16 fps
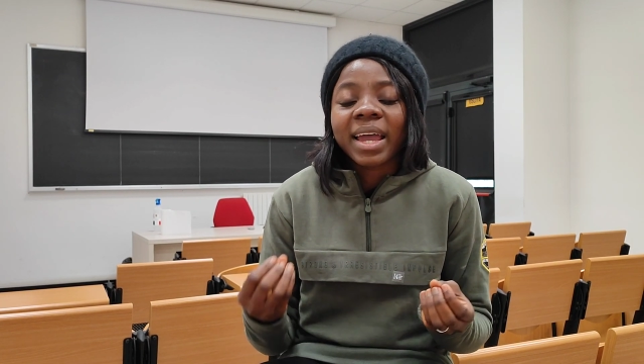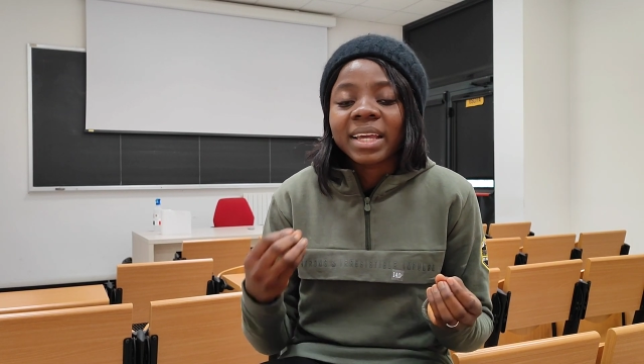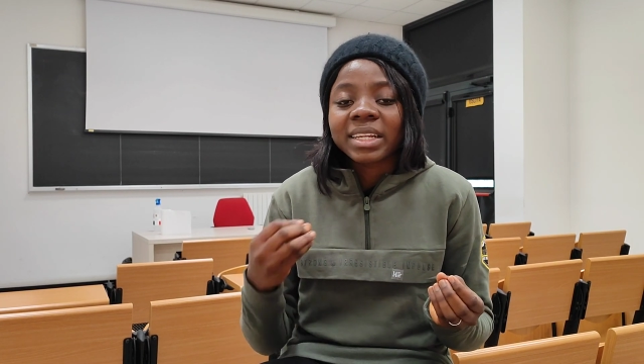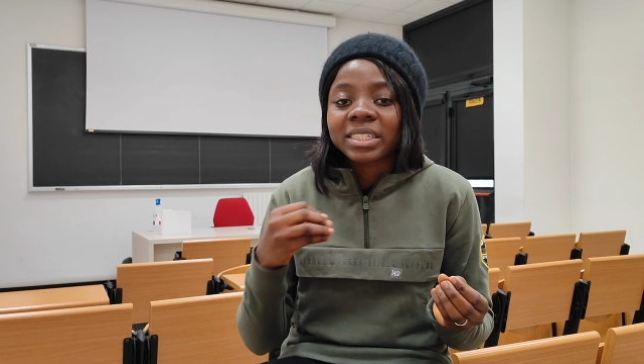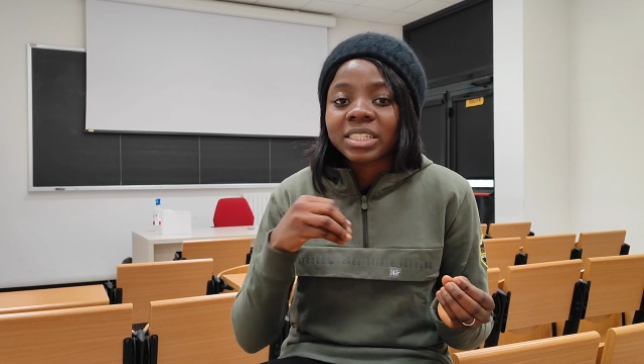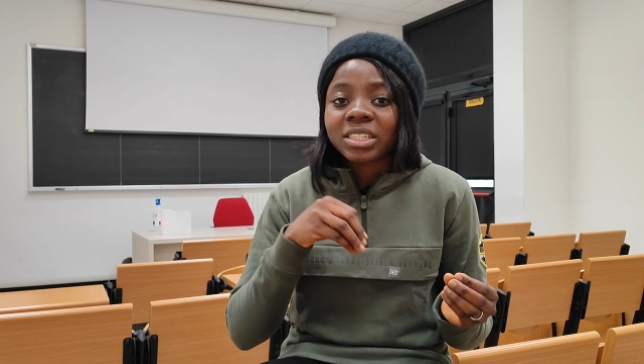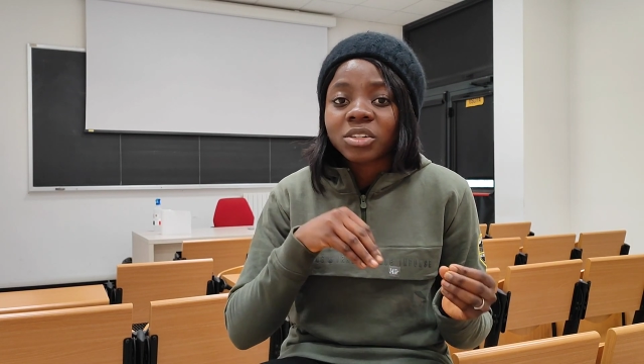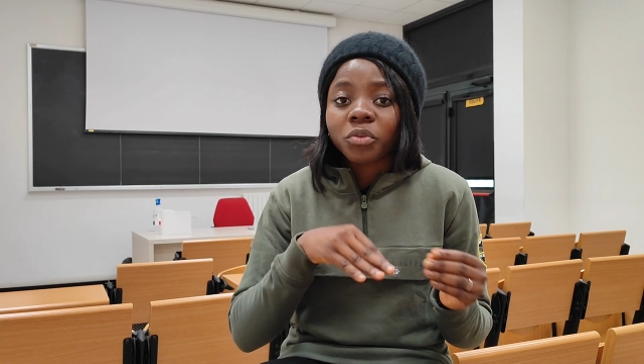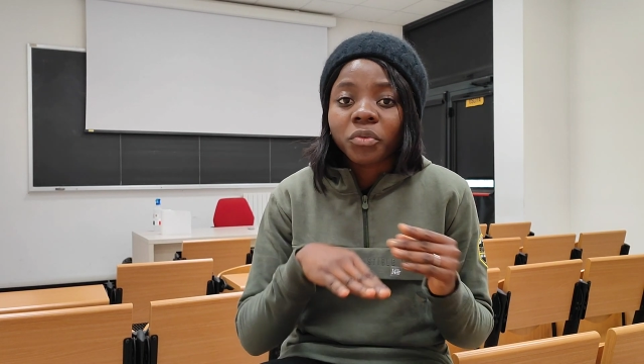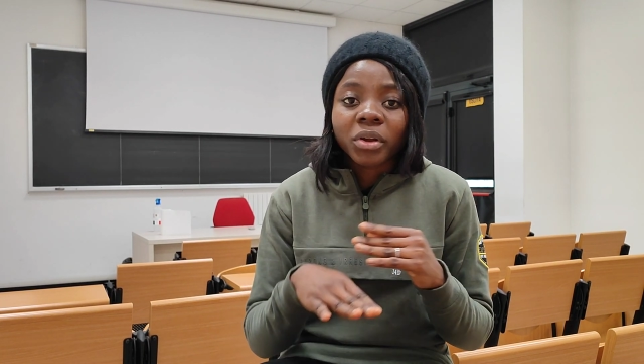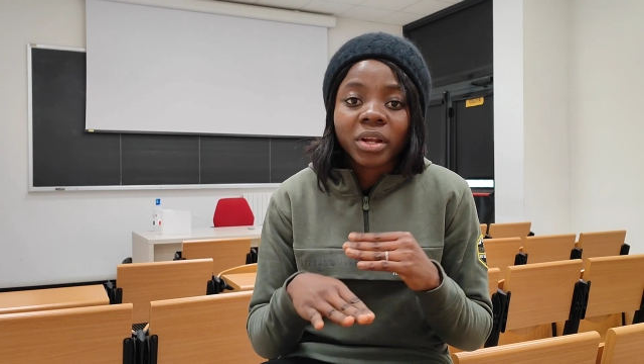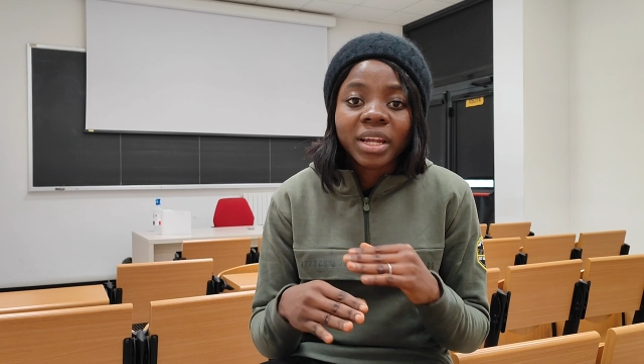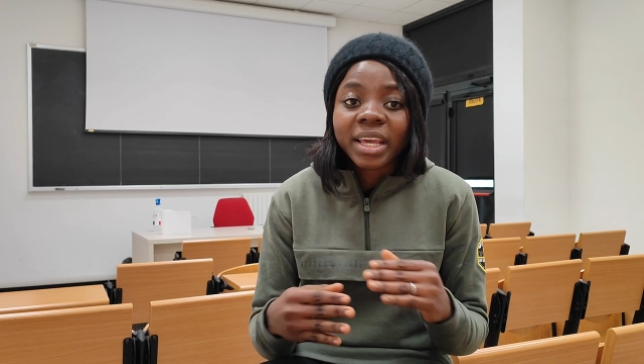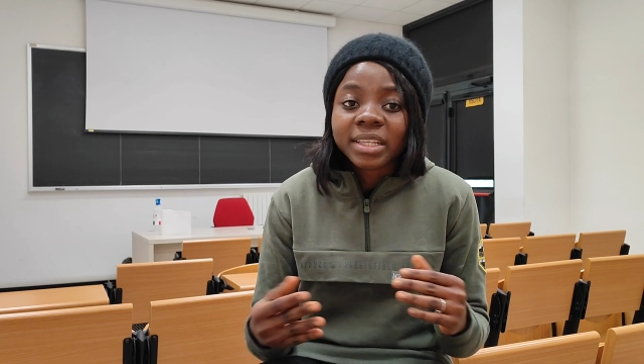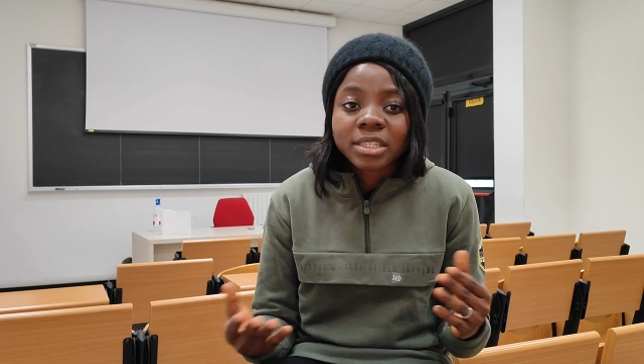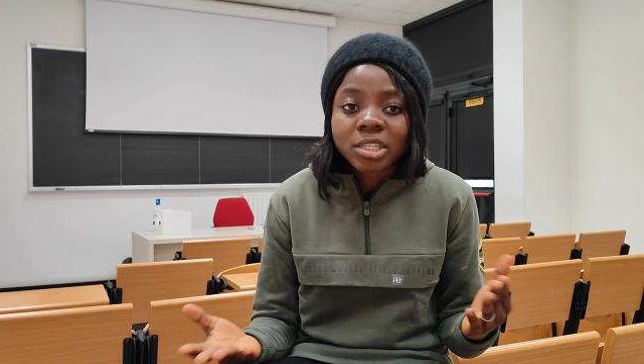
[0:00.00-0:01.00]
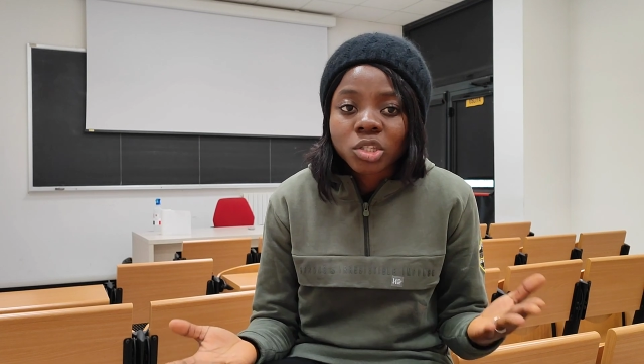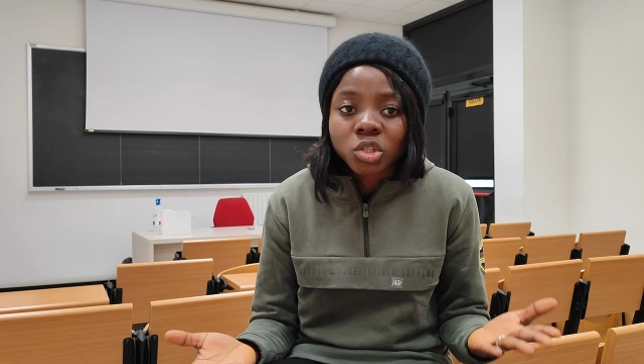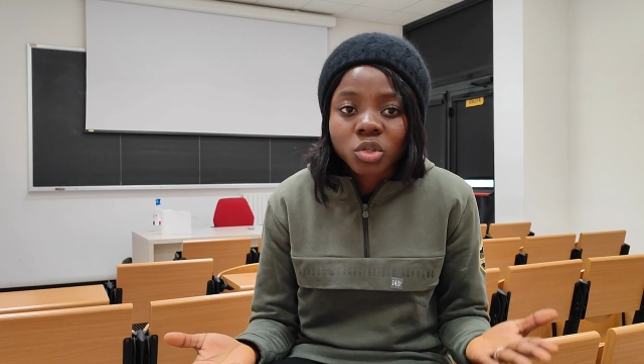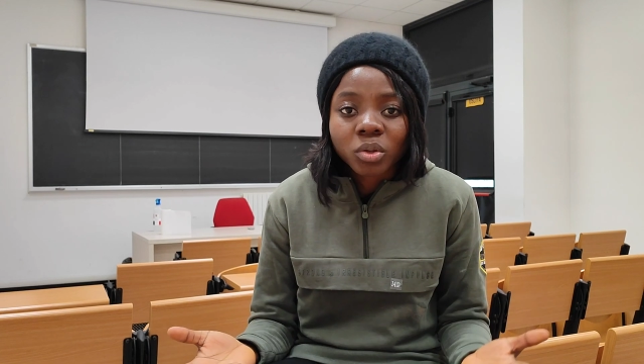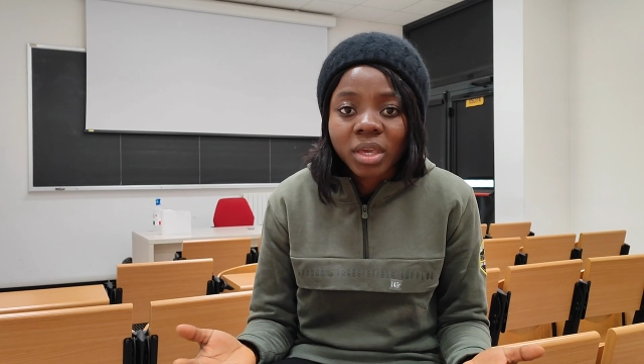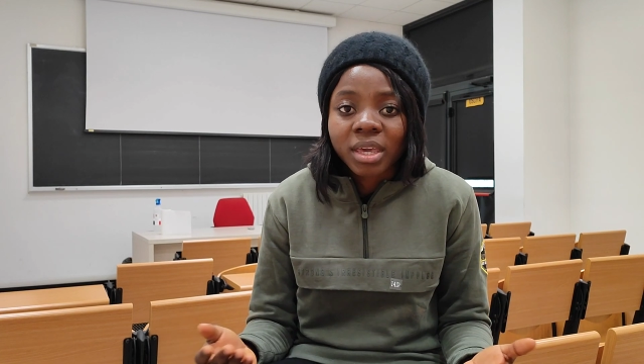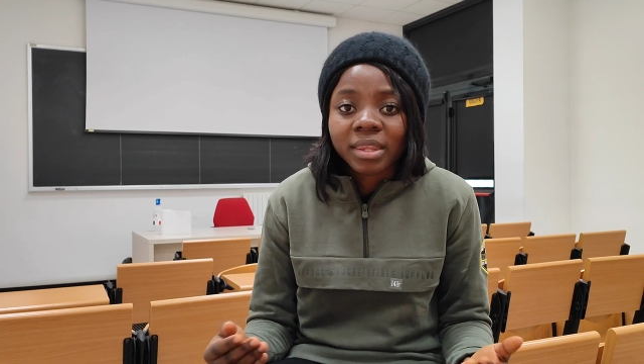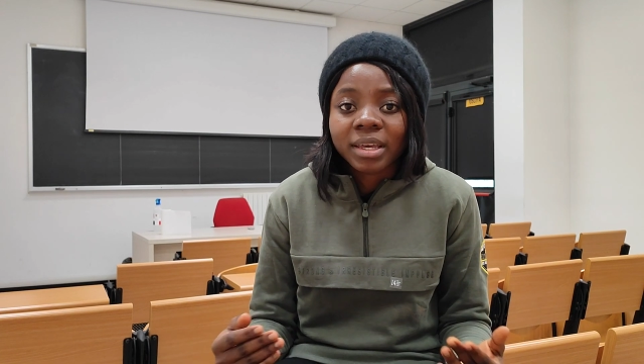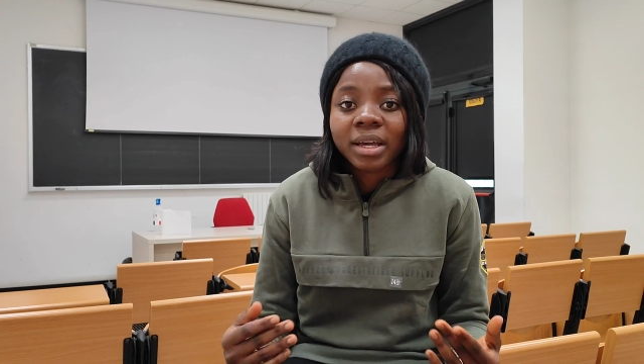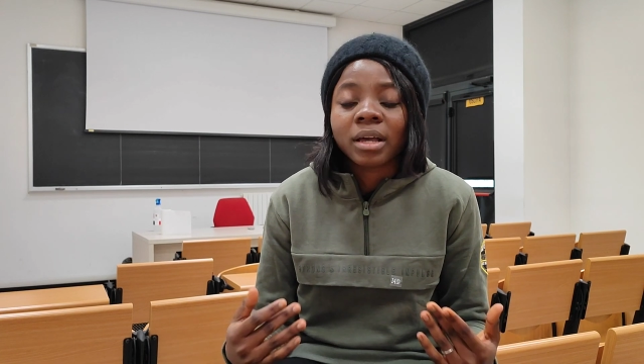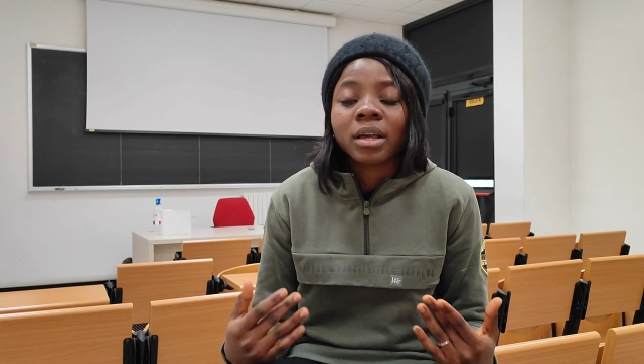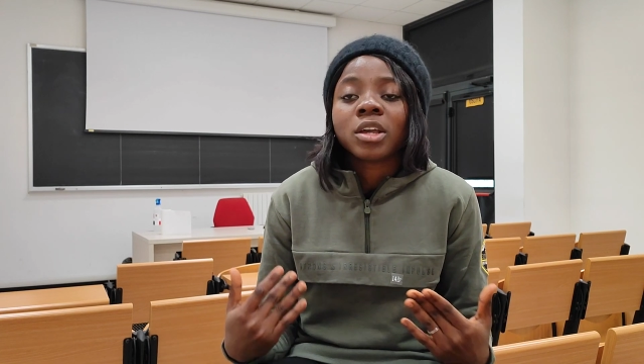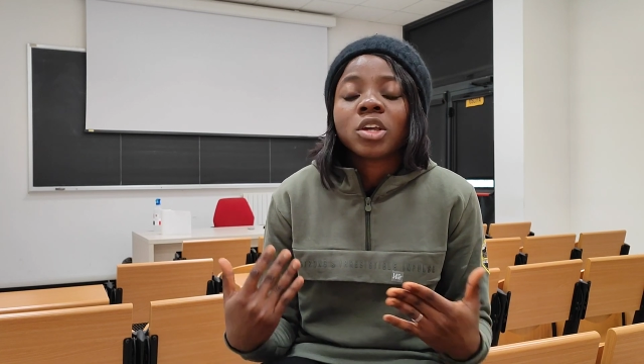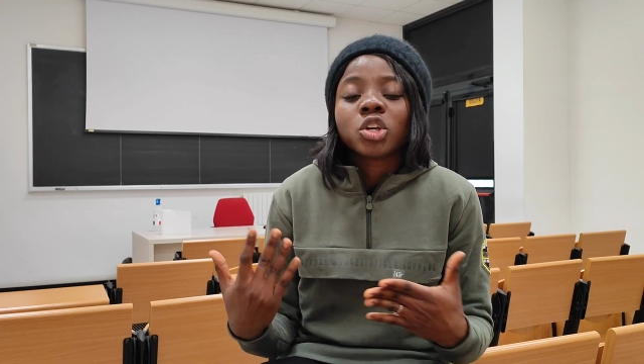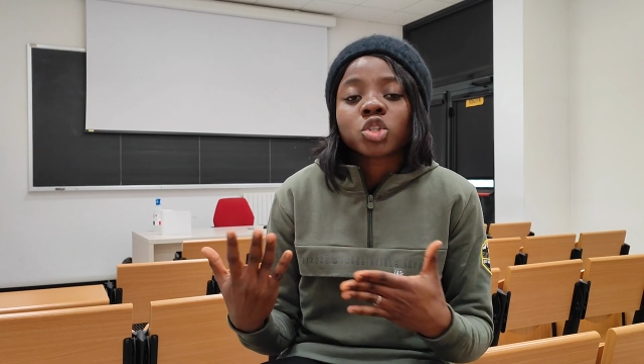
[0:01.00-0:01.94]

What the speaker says: and relate it together